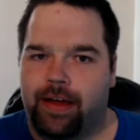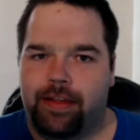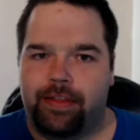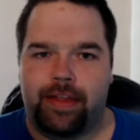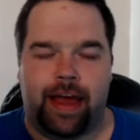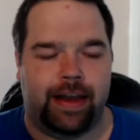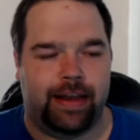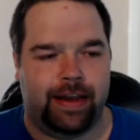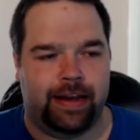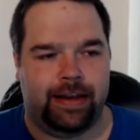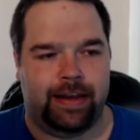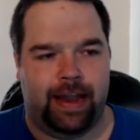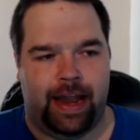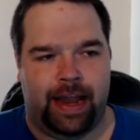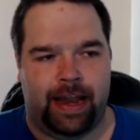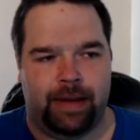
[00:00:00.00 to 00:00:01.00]
that in
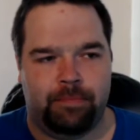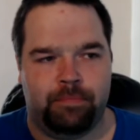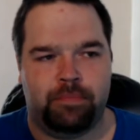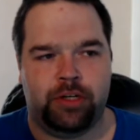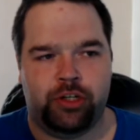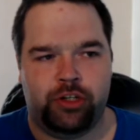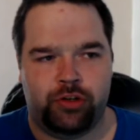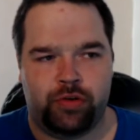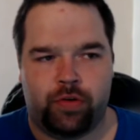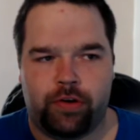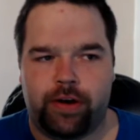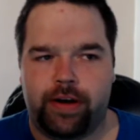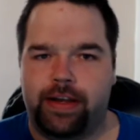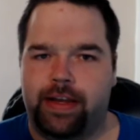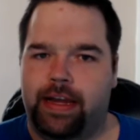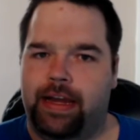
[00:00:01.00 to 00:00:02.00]
a
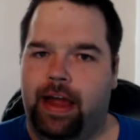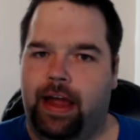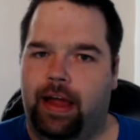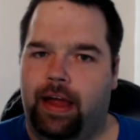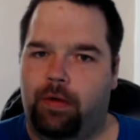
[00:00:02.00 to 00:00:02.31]
majority